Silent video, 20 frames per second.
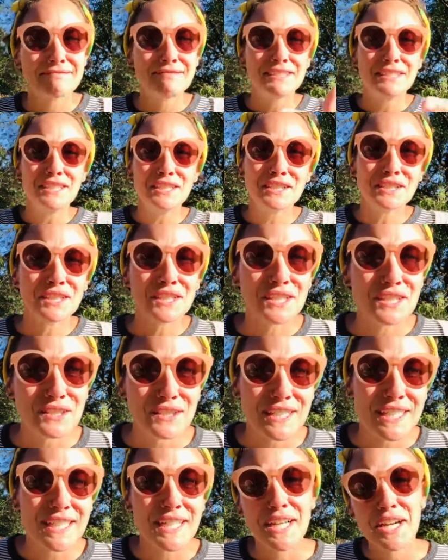you're
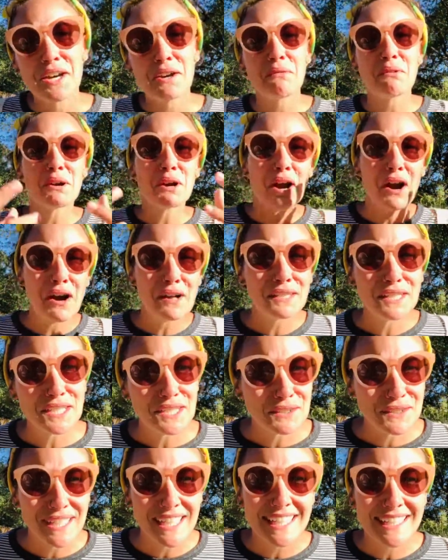annoying we're all
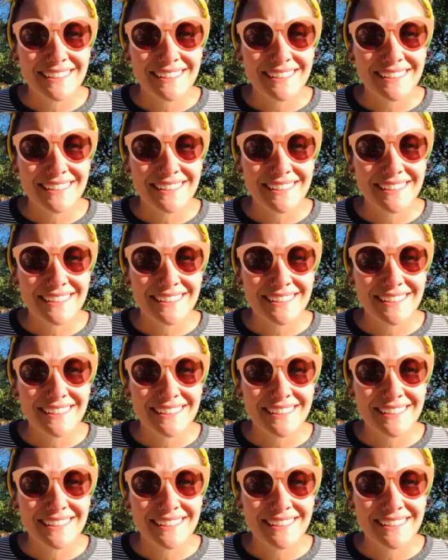annoying